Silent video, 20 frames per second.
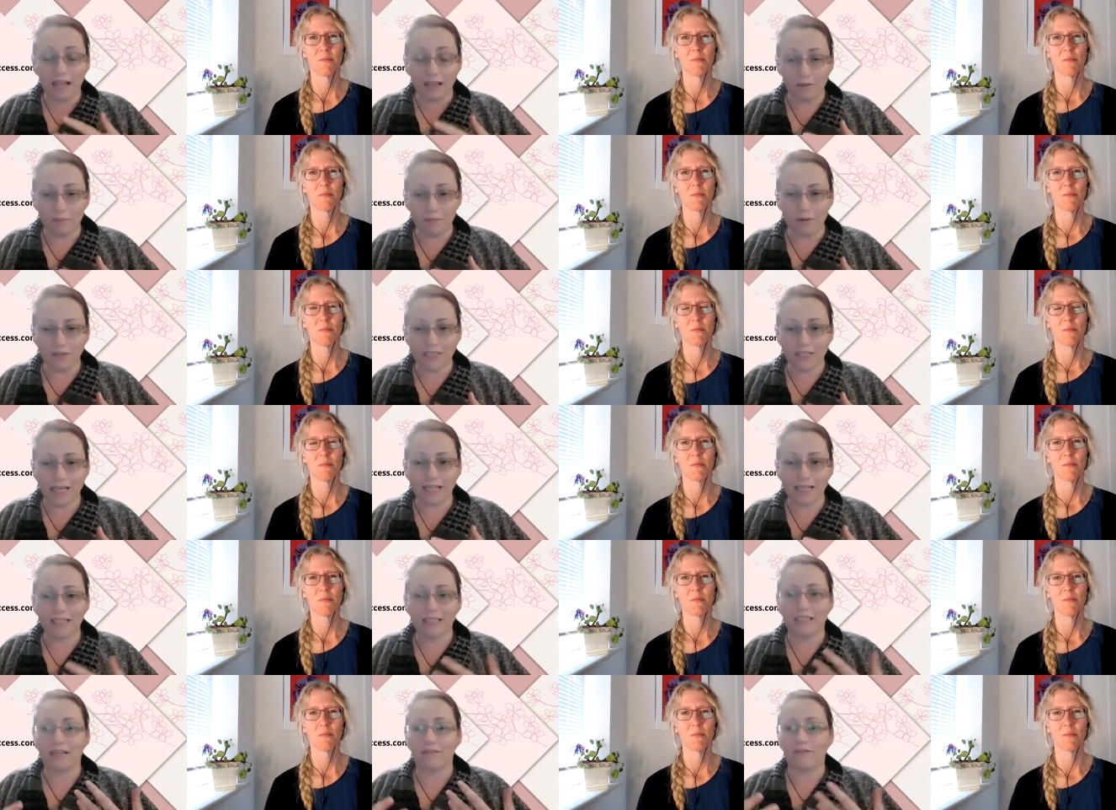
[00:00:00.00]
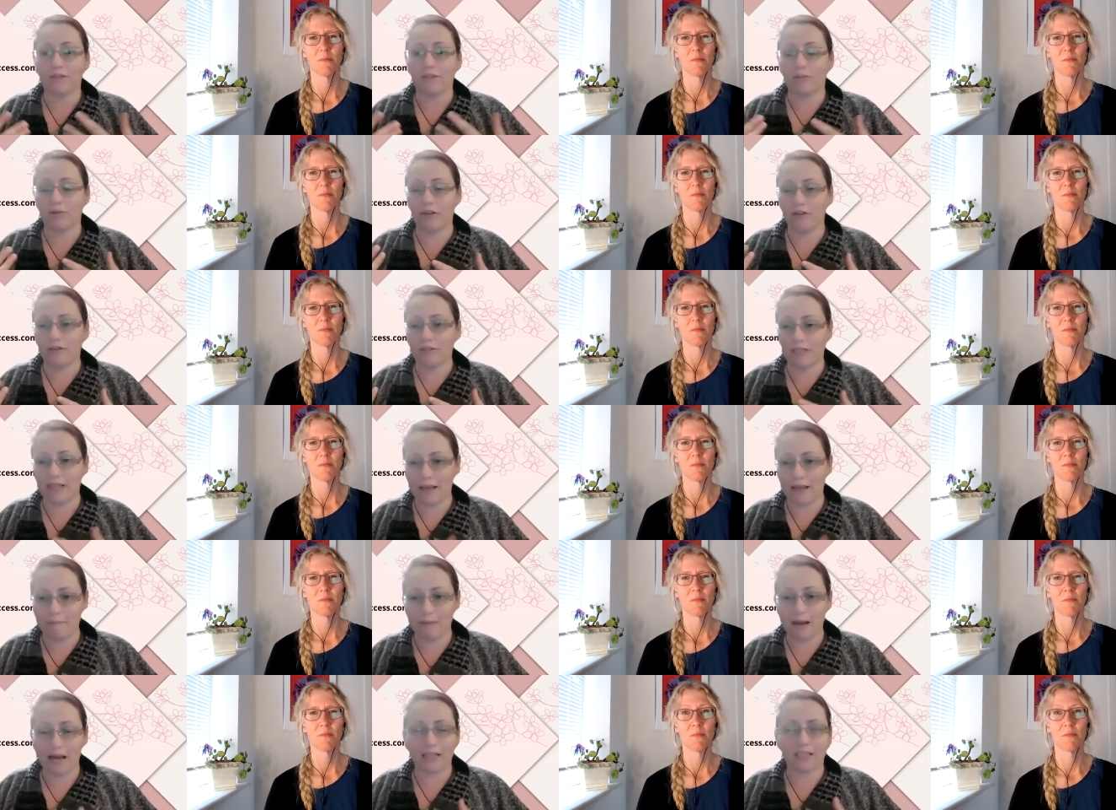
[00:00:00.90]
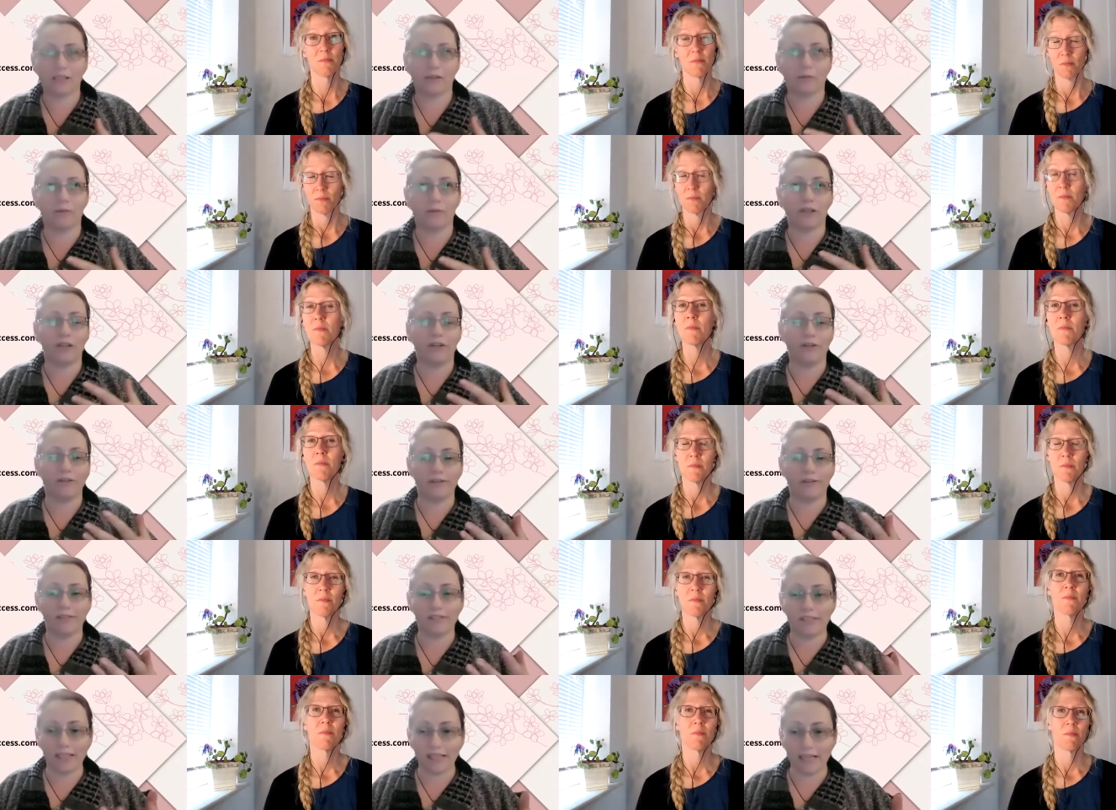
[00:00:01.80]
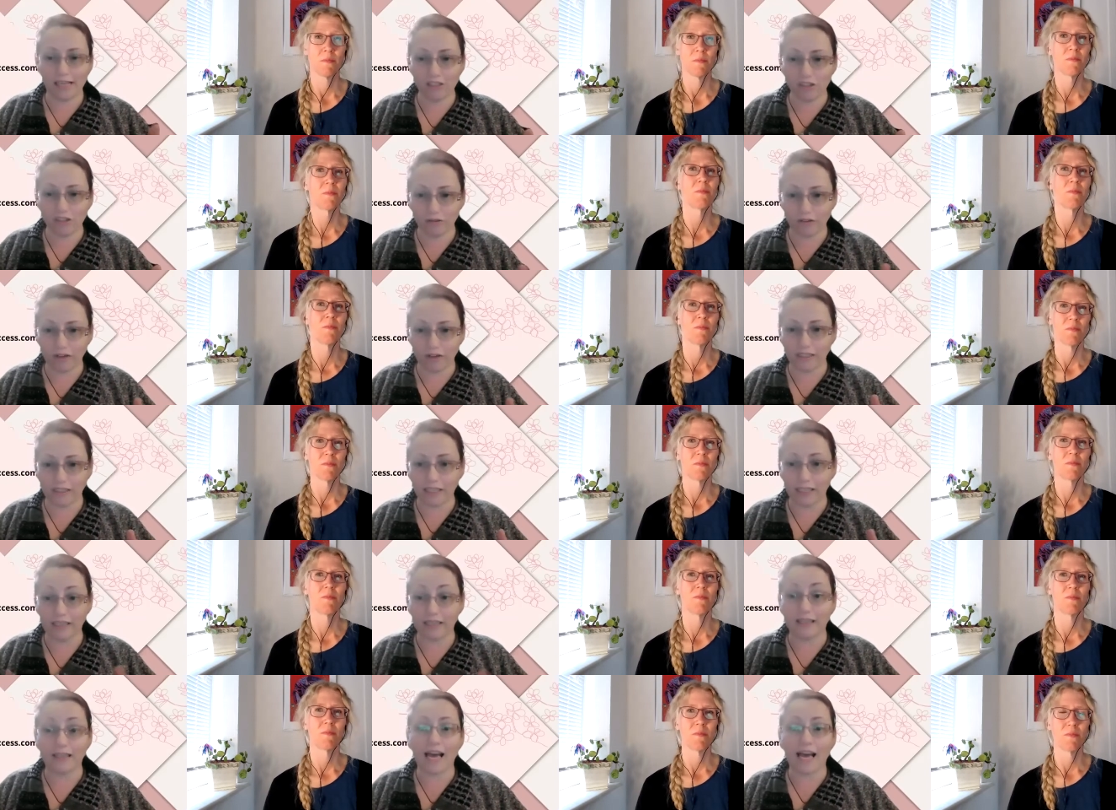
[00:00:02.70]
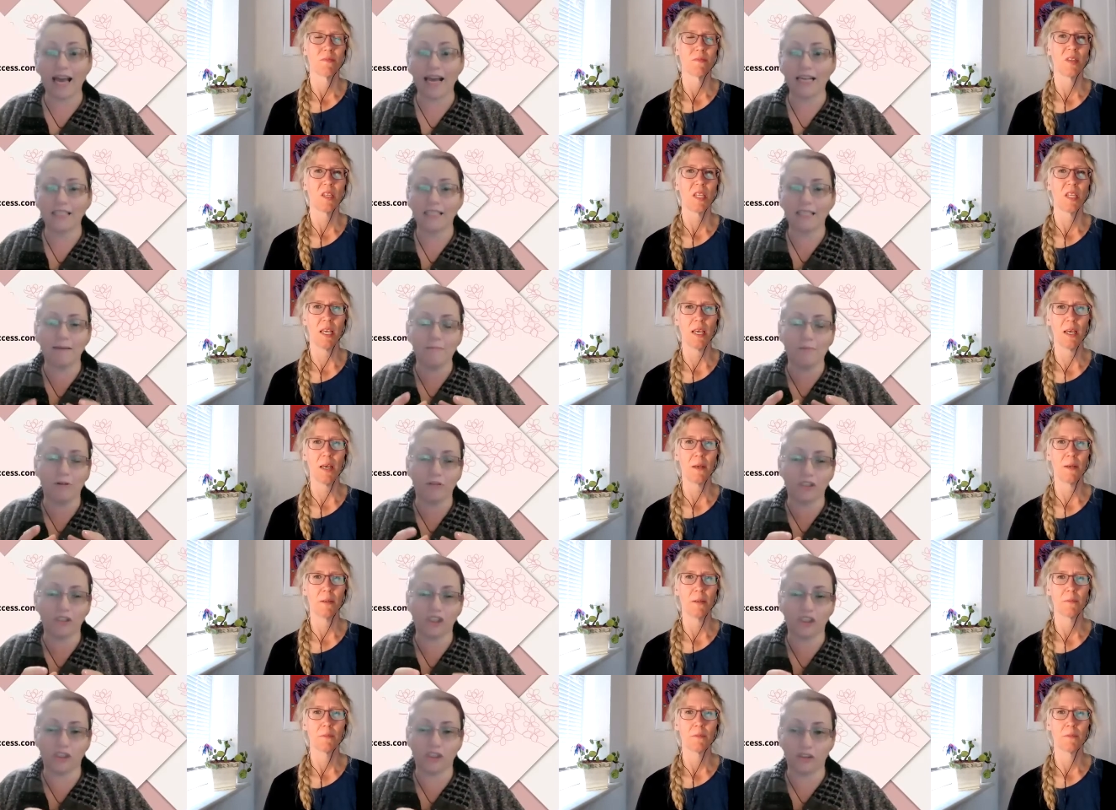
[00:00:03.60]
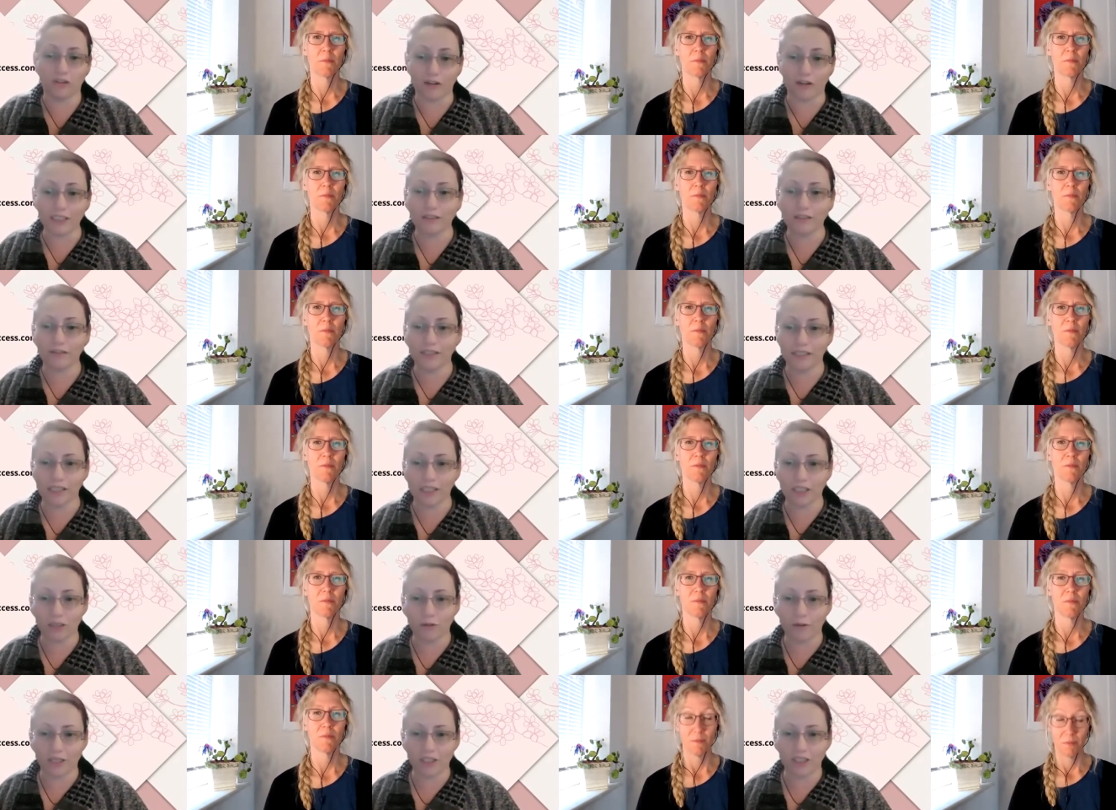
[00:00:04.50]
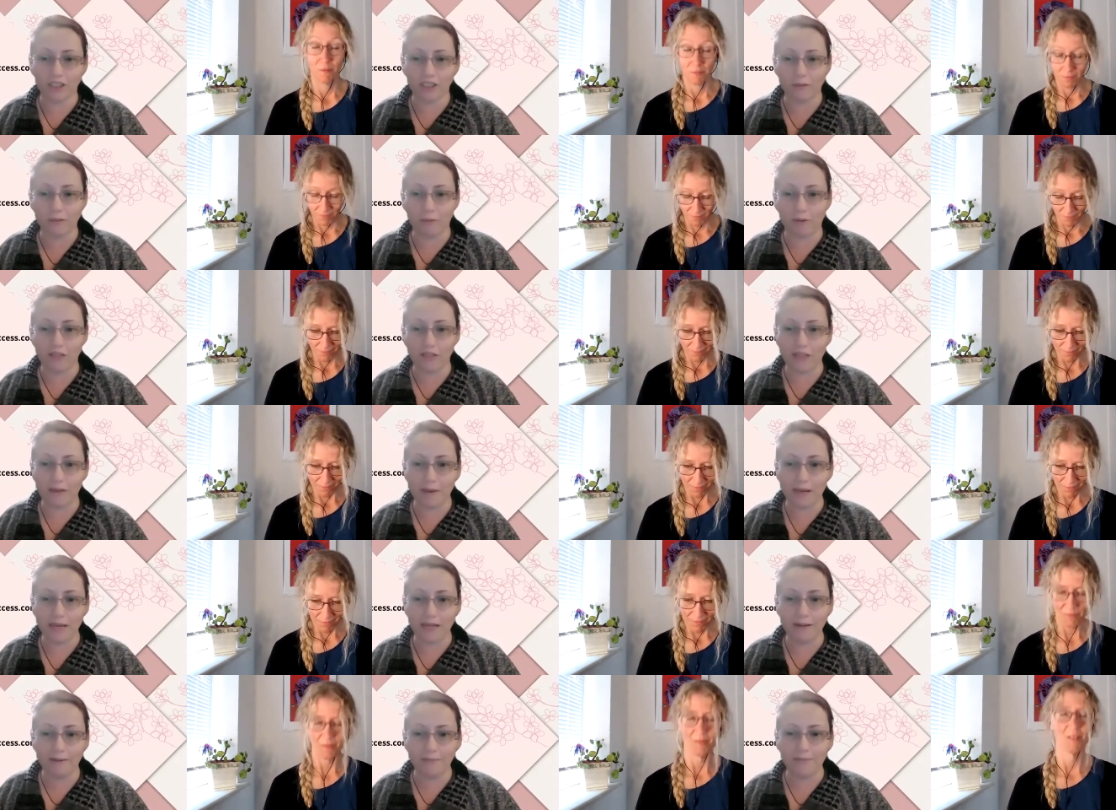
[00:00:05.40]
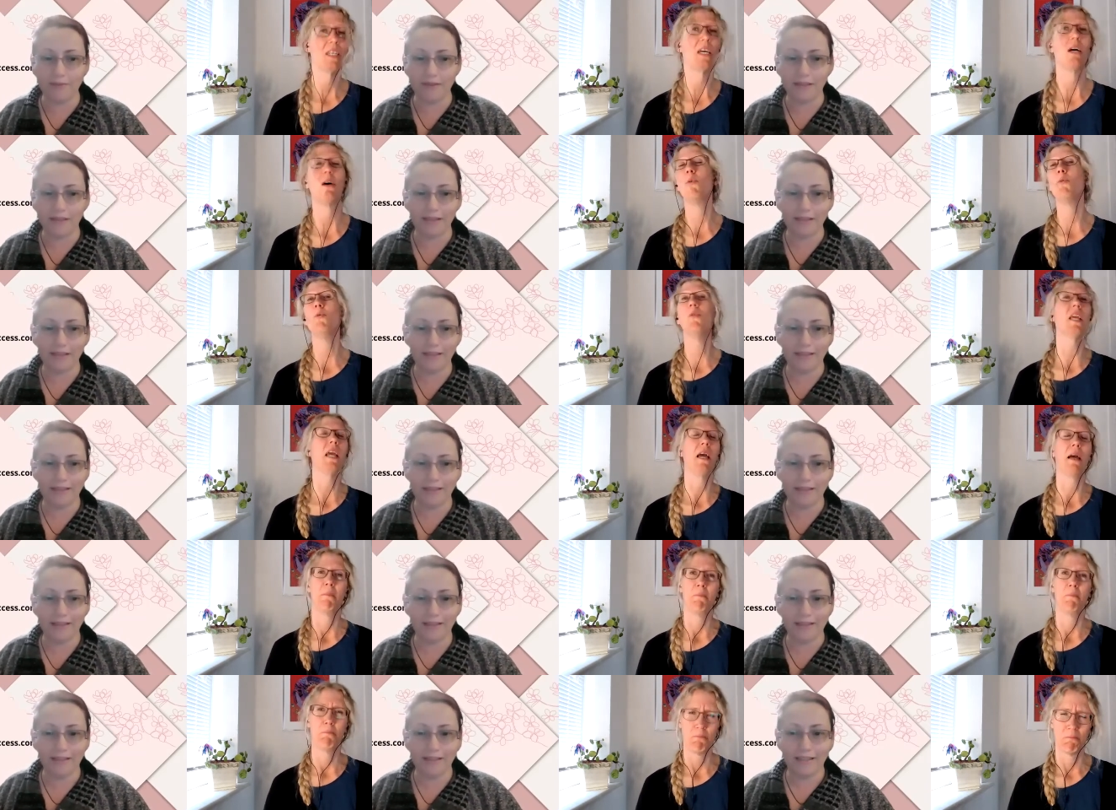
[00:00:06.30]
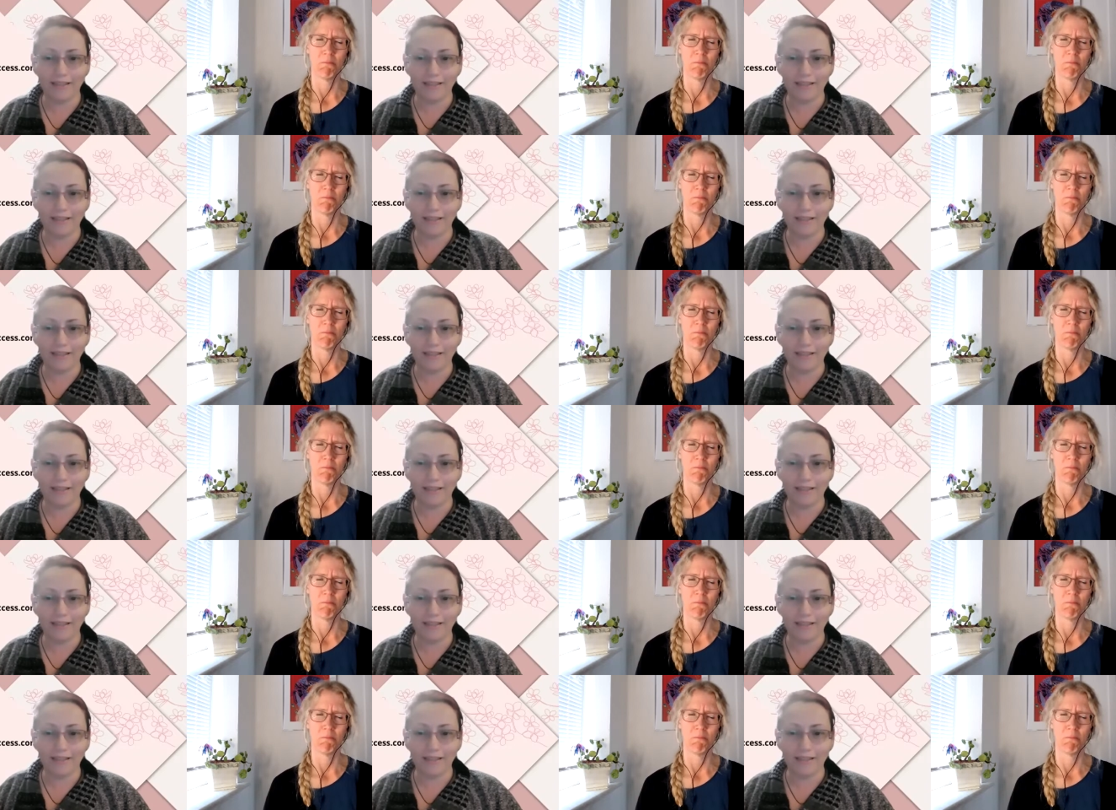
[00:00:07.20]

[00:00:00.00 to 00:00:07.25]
Speaker 1: a little more sensitive, someone who's an empath, someone who's introverted, that is the most stressful situation to put them in. Oh yeah.